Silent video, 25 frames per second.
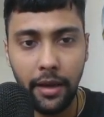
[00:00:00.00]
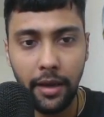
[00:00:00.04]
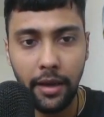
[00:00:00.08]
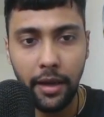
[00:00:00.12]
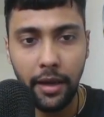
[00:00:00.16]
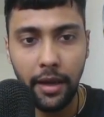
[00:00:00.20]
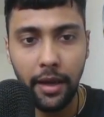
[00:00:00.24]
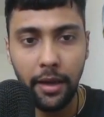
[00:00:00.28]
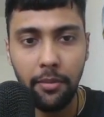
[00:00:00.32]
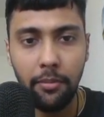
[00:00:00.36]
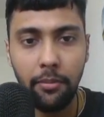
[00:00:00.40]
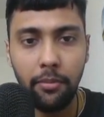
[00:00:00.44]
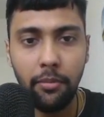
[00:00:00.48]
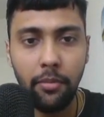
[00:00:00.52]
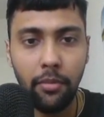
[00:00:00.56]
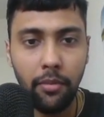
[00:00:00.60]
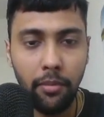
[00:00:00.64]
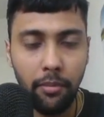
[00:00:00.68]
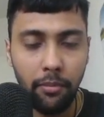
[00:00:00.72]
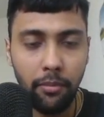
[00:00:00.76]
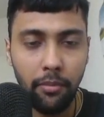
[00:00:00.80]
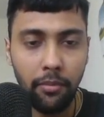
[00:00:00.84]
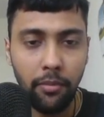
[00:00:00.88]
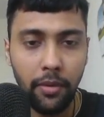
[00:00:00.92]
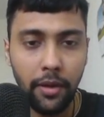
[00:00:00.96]
I am
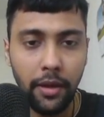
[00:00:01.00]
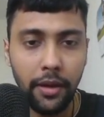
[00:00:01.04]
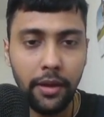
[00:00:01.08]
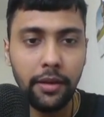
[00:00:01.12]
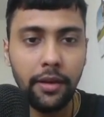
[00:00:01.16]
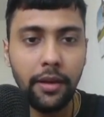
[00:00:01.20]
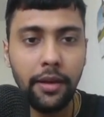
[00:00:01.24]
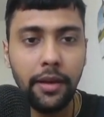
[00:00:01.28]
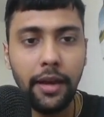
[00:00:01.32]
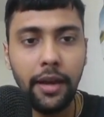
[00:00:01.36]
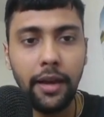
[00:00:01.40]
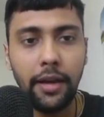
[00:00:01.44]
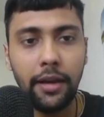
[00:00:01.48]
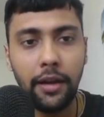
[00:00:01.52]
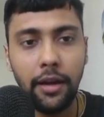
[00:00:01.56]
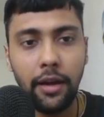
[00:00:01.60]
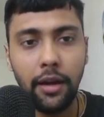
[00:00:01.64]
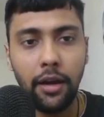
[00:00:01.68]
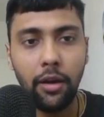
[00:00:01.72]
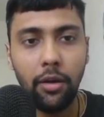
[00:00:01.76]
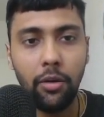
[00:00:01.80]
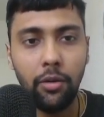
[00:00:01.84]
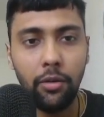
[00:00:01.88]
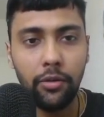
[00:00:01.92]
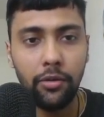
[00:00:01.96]
in the data
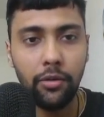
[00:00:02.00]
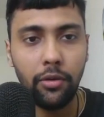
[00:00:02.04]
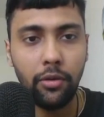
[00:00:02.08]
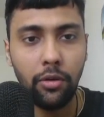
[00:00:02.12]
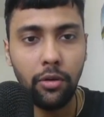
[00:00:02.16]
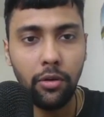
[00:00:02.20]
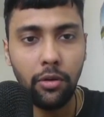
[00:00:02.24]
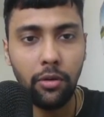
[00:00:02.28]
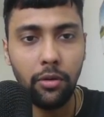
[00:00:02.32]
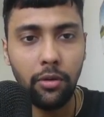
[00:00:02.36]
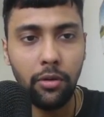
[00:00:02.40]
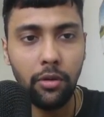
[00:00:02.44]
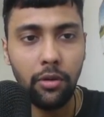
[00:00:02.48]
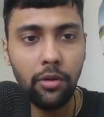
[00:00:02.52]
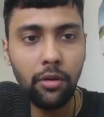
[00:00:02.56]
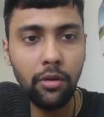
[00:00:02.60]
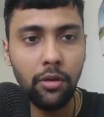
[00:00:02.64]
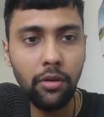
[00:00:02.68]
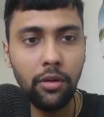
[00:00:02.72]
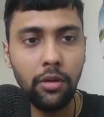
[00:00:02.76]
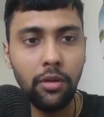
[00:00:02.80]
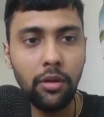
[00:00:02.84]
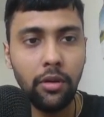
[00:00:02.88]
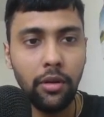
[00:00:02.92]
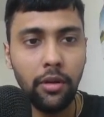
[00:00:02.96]
now, so
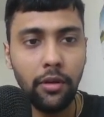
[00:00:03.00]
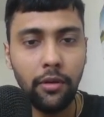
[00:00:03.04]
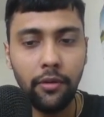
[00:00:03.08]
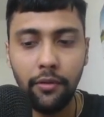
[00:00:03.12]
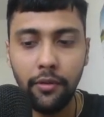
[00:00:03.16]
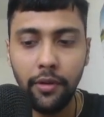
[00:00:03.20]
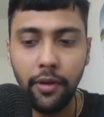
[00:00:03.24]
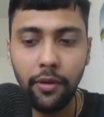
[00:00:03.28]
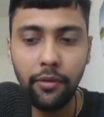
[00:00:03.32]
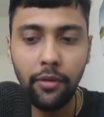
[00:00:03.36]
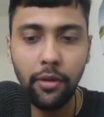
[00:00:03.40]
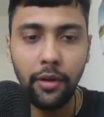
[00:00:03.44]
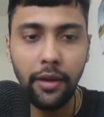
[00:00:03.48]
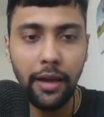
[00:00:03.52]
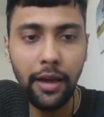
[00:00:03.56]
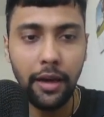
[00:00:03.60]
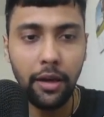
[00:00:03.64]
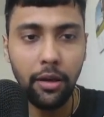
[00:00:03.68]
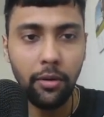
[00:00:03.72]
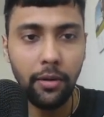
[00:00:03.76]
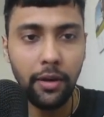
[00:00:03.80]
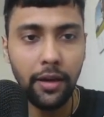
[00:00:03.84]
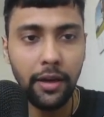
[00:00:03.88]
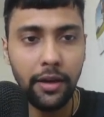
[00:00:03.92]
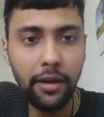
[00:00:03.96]
we have to
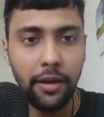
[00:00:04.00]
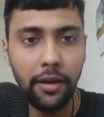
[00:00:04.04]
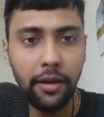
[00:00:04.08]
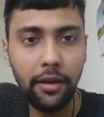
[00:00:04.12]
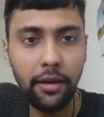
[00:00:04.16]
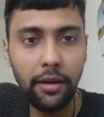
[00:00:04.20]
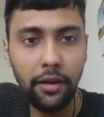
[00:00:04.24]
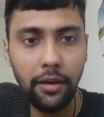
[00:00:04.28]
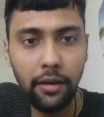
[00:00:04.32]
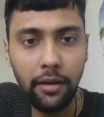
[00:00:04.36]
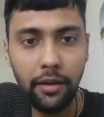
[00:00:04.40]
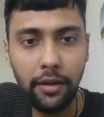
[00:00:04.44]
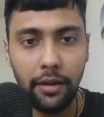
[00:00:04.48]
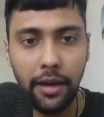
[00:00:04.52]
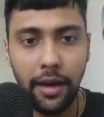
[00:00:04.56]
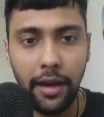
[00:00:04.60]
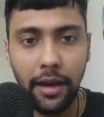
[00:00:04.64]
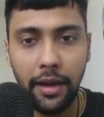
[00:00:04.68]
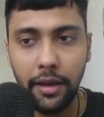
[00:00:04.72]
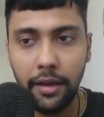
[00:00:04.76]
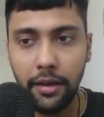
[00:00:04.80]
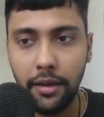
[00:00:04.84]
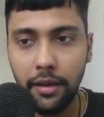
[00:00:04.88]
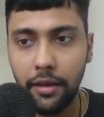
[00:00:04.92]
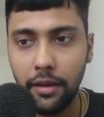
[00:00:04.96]
calculate a
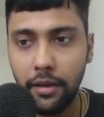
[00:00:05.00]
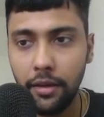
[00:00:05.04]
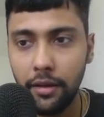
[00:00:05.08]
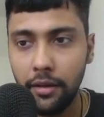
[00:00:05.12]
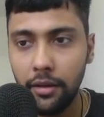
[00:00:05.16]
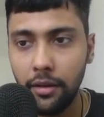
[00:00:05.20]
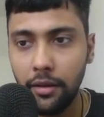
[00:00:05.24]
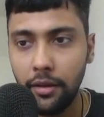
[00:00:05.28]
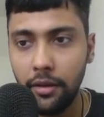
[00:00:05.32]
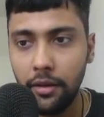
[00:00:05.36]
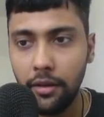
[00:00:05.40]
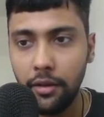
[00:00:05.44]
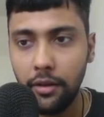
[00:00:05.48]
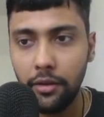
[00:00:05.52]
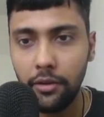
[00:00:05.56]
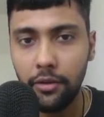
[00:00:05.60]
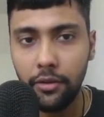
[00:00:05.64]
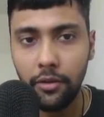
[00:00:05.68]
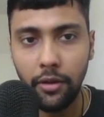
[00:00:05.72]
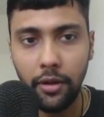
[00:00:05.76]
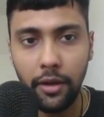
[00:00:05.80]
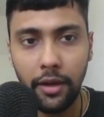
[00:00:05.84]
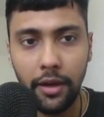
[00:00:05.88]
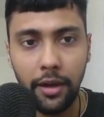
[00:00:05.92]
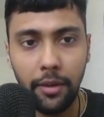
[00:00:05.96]
rank.
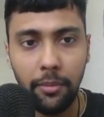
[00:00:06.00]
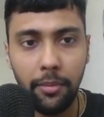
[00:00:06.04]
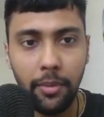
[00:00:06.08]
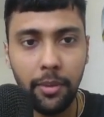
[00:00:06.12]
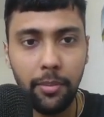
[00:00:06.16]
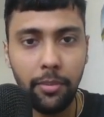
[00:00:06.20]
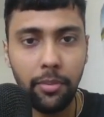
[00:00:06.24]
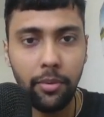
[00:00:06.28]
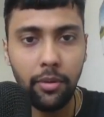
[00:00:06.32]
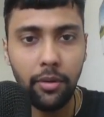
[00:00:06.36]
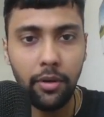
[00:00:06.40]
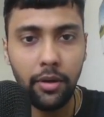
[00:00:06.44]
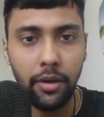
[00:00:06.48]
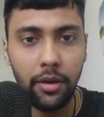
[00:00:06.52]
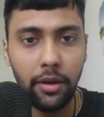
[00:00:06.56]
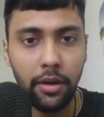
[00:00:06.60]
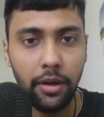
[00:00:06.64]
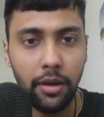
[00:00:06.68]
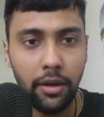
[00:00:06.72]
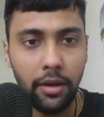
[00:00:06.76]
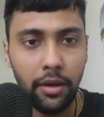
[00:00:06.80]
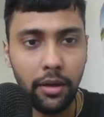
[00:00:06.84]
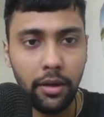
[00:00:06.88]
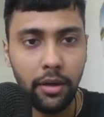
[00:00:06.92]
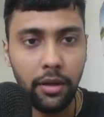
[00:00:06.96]
So let me put
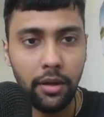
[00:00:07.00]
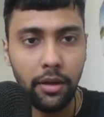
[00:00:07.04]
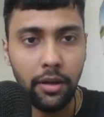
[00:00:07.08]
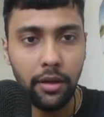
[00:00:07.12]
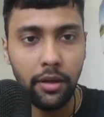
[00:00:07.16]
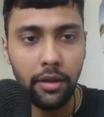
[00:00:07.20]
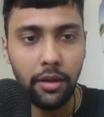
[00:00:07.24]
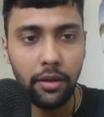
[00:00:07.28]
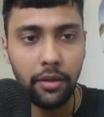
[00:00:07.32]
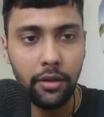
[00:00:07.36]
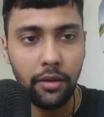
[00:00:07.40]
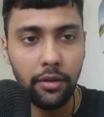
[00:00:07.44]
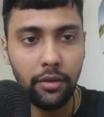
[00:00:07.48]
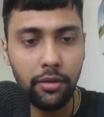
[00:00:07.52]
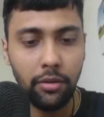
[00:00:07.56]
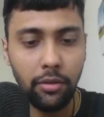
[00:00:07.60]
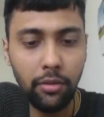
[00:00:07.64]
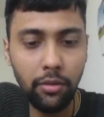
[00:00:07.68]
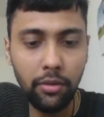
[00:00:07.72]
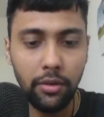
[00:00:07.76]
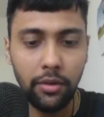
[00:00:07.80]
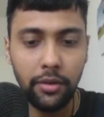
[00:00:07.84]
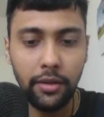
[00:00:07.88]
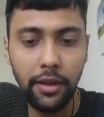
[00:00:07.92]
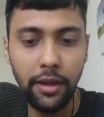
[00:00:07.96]
this
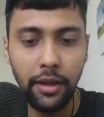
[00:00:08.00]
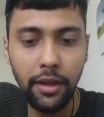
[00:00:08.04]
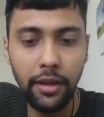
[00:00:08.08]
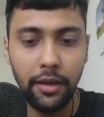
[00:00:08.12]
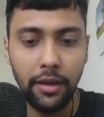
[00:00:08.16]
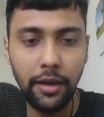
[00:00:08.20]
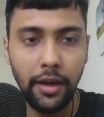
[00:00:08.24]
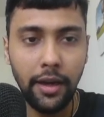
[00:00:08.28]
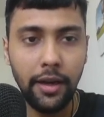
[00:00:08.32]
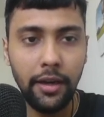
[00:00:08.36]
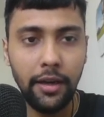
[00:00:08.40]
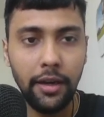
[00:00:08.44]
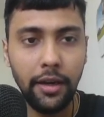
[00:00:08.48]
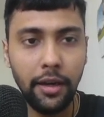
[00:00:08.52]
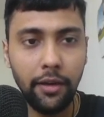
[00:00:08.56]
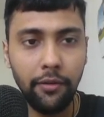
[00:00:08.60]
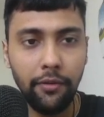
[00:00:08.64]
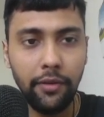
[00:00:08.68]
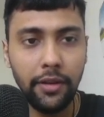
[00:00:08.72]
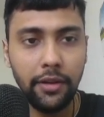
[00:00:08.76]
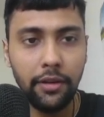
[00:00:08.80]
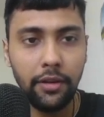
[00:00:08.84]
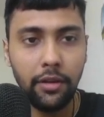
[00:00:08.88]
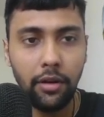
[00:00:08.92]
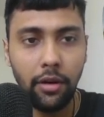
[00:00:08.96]
whole thing right in a
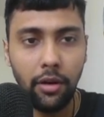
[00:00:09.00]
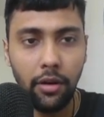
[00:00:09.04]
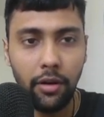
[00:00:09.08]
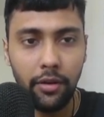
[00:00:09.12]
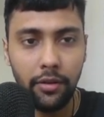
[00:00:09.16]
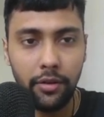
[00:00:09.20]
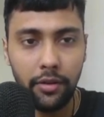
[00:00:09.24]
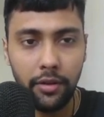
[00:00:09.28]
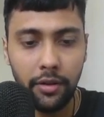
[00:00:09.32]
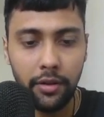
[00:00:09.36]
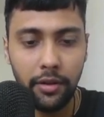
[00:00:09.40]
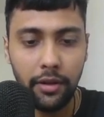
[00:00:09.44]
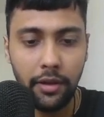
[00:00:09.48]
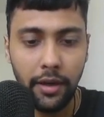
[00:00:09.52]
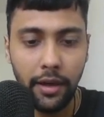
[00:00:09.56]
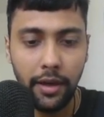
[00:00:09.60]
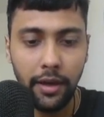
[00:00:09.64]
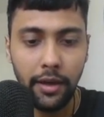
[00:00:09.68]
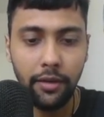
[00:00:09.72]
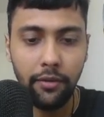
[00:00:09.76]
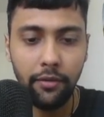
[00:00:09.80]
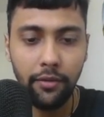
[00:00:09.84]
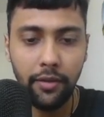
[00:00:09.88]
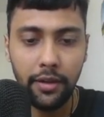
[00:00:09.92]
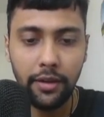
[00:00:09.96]
with clause,
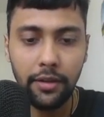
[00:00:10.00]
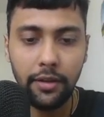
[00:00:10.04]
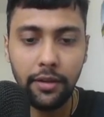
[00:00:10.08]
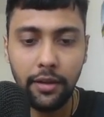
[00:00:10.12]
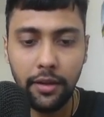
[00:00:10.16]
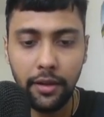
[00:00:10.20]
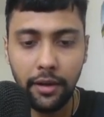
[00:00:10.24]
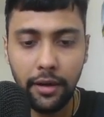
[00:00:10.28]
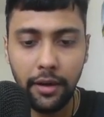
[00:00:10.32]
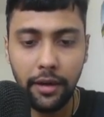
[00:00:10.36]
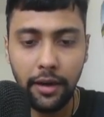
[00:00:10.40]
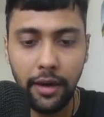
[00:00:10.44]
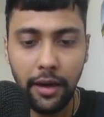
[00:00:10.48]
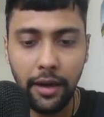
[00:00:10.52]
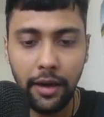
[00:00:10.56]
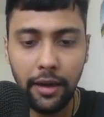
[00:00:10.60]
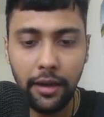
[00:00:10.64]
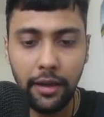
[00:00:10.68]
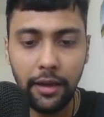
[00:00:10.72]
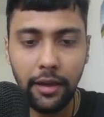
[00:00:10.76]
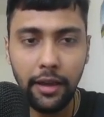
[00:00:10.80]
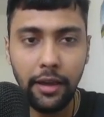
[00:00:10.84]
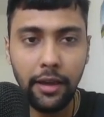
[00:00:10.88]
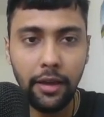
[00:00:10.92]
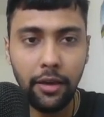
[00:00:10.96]
right? With
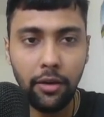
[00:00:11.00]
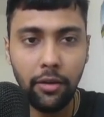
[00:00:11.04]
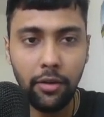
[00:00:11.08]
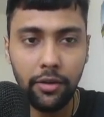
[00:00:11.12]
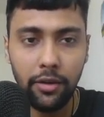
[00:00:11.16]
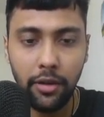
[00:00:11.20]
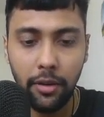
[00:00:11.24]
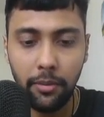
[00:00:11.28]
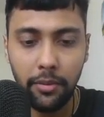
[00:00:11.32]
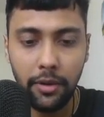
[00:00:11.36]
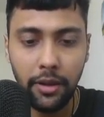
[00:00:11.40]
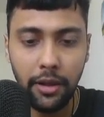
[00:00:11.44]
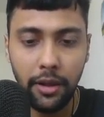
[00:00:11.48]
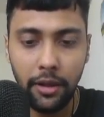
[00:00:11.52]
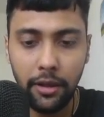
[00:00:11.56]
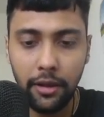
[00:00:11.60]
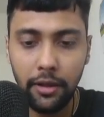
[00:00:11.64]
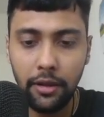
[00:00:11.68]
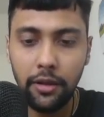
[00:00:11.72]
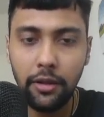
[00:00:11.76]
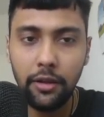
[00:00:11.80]
ranking or something.